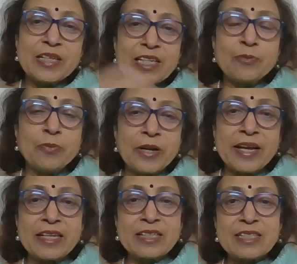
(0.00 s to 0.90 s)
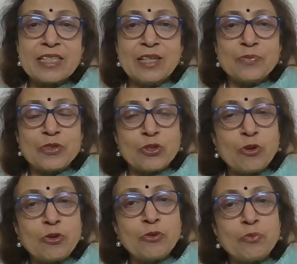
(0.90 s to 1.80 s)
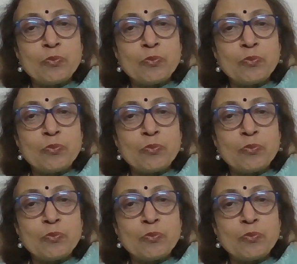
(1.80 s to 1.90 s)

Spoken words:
It breaks. So